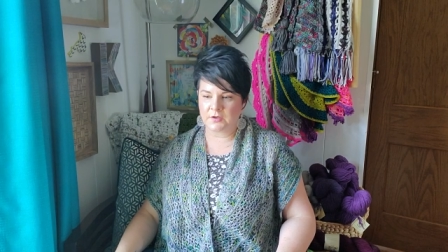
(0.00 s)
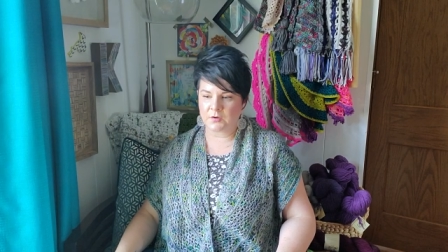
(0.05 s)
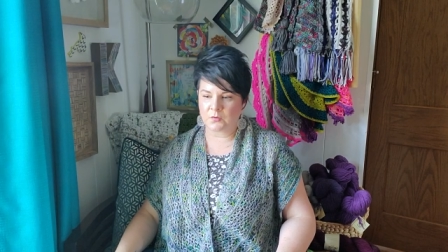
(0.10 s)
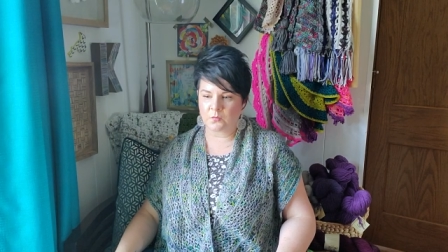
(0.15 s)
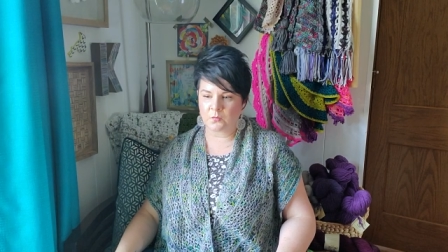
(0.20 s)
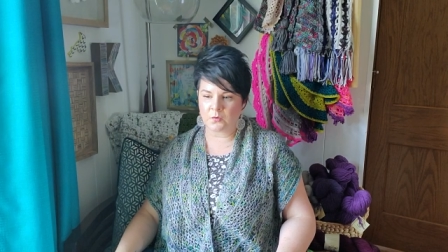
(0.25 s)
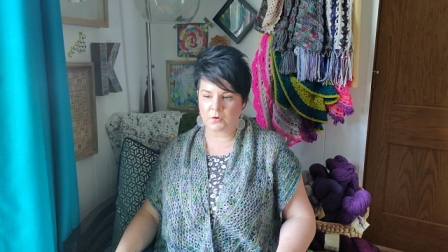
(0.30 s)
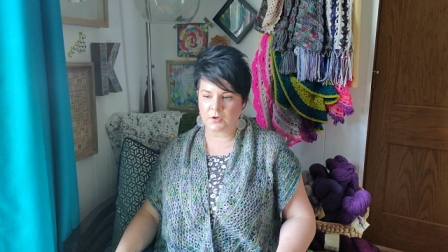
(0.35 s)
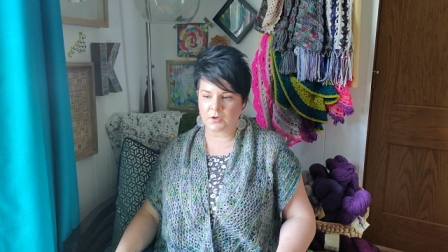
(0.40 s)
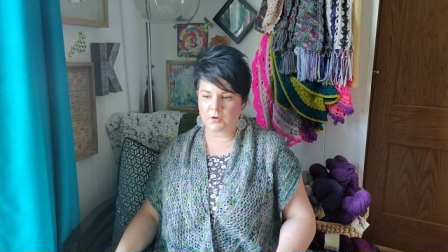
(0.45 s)

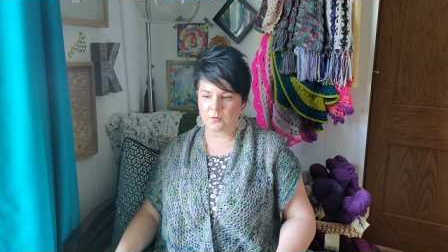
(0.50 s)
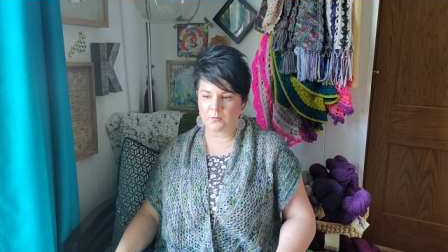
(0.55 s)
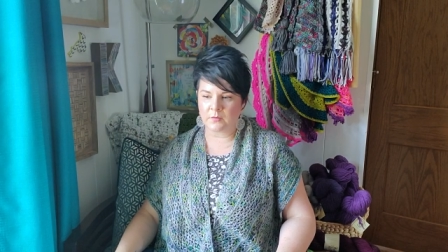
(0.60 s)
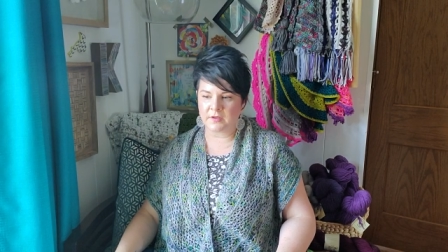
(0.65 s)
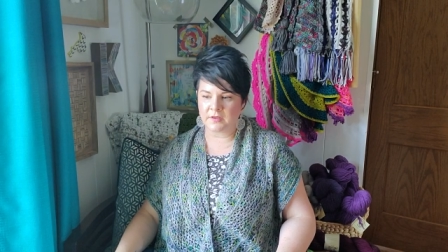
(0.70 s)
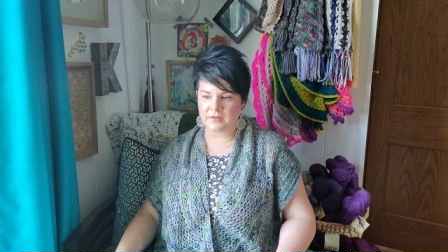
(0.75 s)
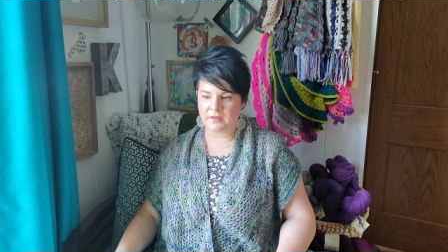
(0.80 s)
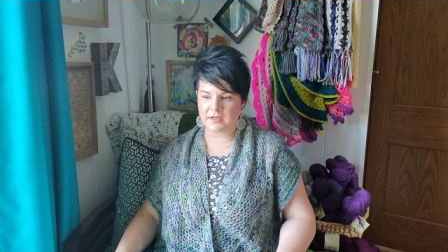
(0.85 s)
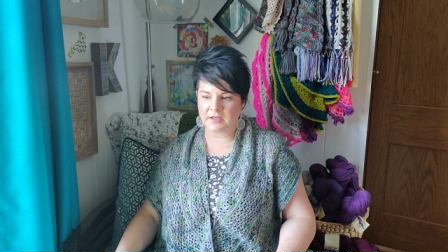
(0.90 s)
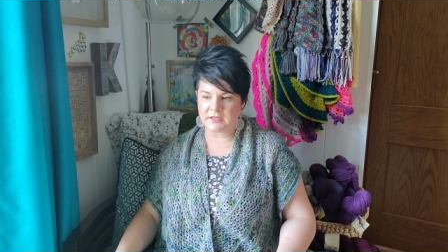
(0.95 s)
their work
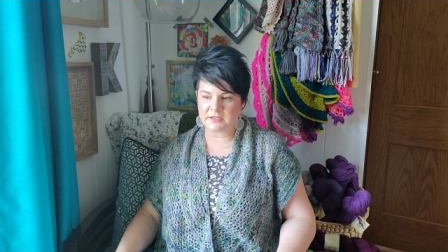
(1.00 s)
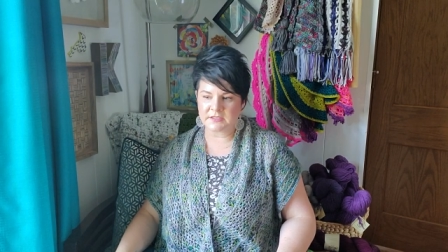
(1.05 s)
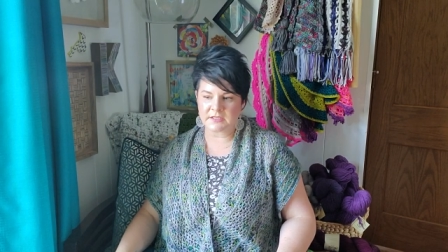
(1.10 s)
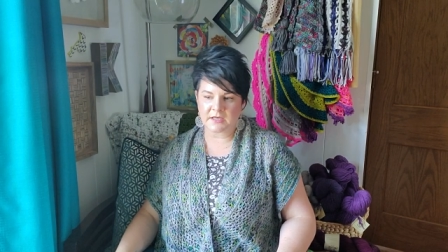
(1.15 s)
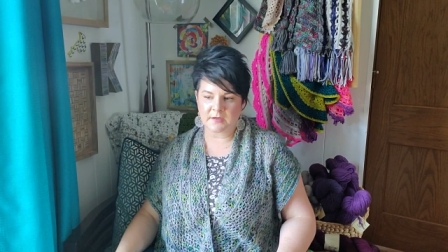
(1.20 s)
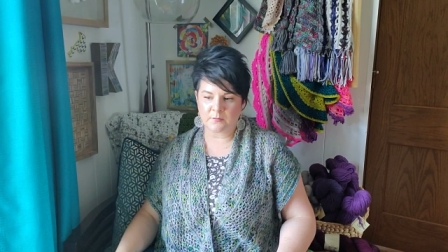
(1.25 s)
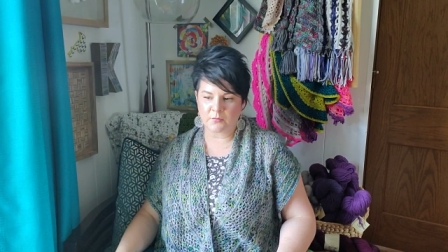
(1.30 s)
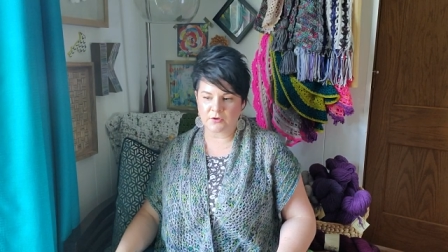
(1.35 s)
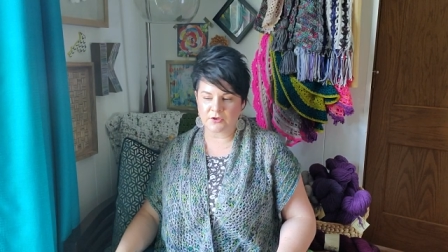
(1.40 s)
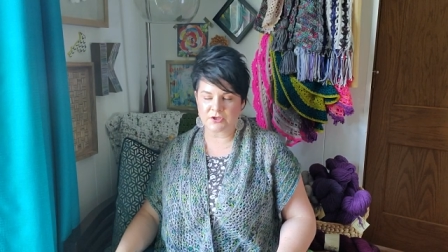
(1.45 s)
with
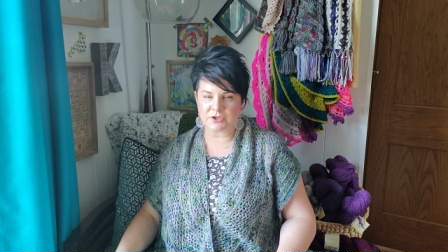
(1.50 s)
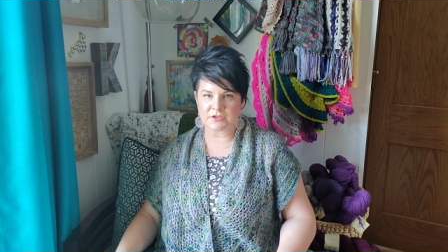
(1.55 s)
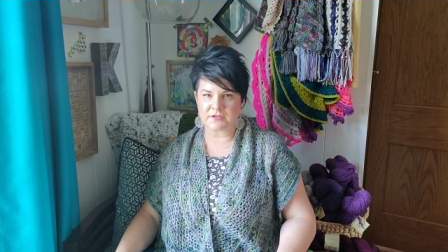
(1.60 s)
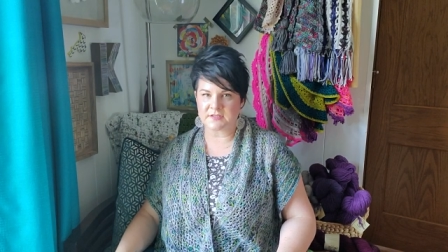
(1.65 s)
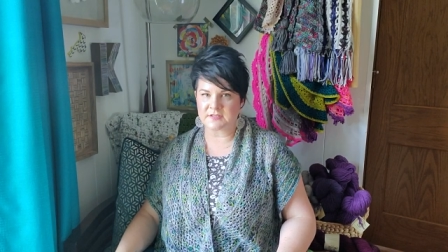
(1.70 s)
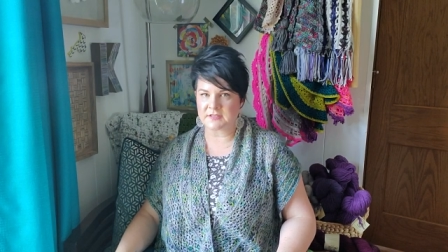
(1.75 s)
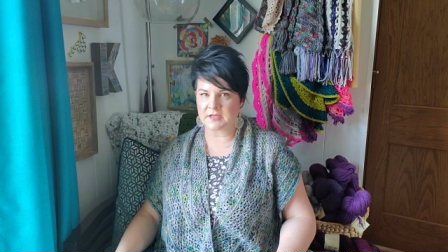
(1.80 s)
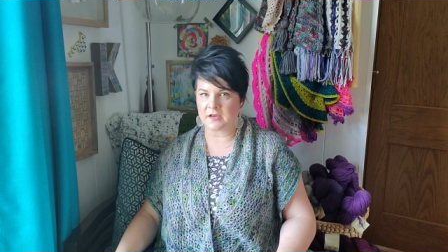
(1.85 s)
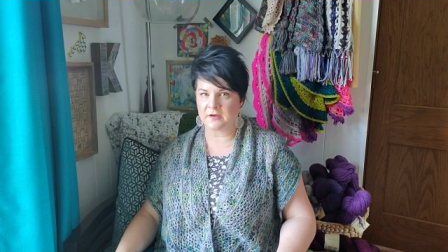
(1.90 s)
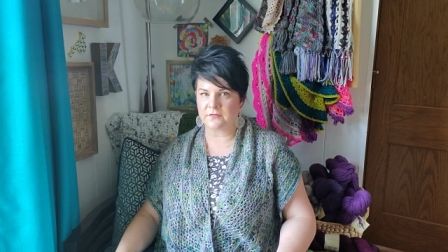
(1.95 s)
anti-abortion
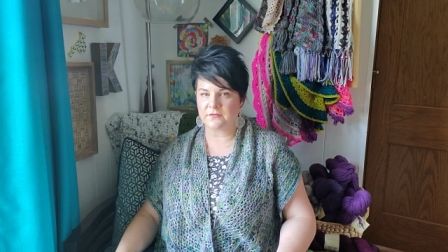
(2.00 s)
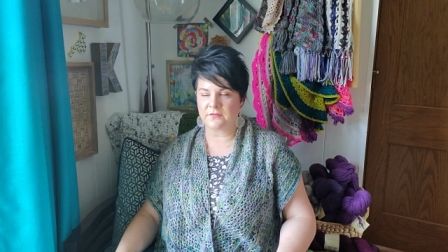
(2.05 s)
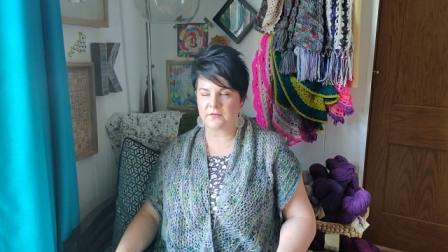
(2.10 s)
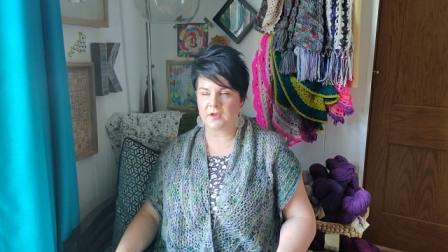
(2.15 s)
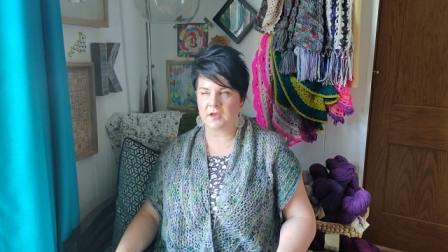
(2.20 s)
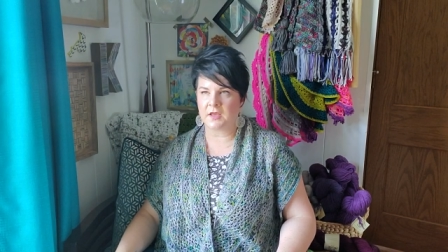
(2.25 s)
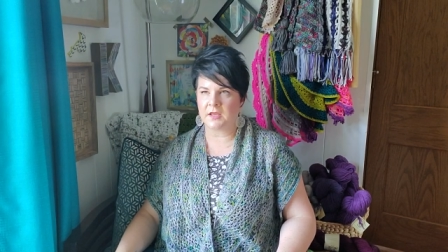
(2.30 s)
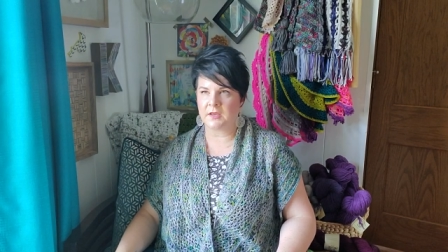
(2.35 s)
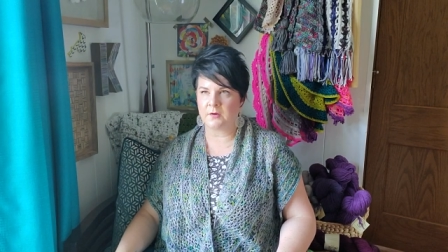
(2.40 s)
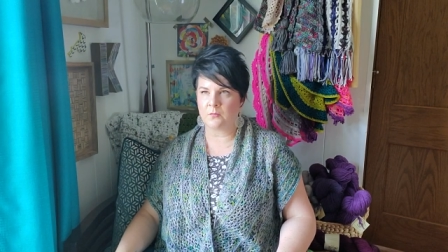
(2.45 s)
stuff.
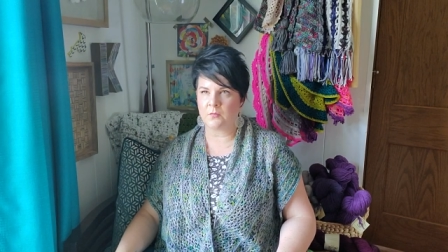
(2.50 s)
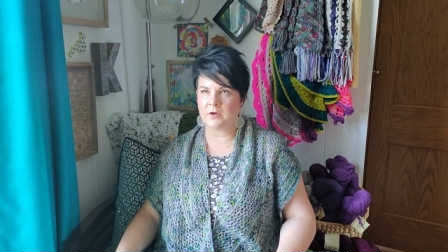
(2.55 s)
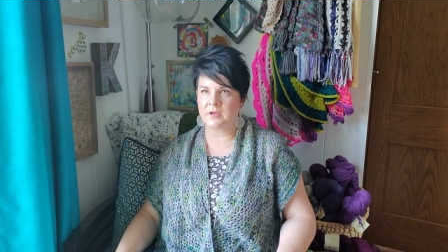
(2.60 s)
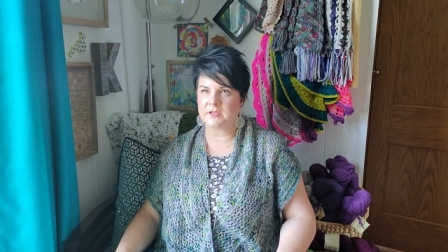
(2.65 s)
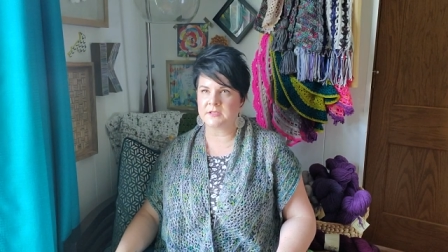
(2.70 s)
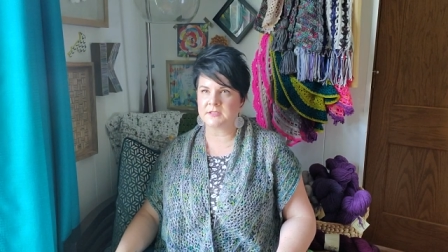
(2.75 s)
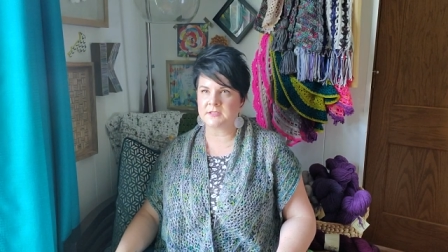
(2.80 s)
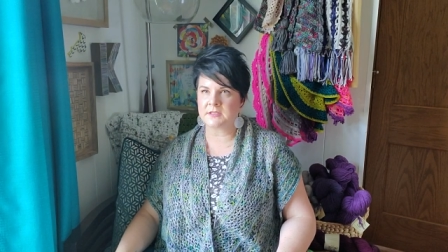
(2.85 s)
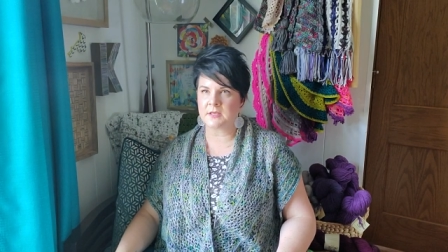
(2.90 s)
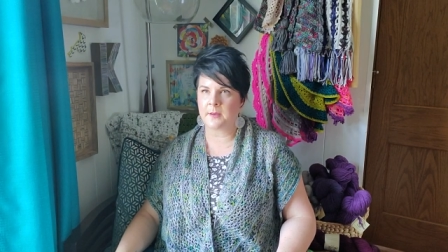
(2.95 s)
It
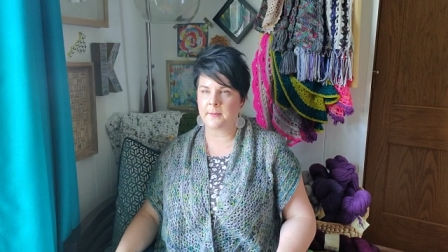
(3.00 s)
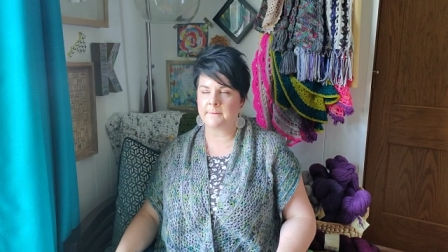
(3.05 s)
was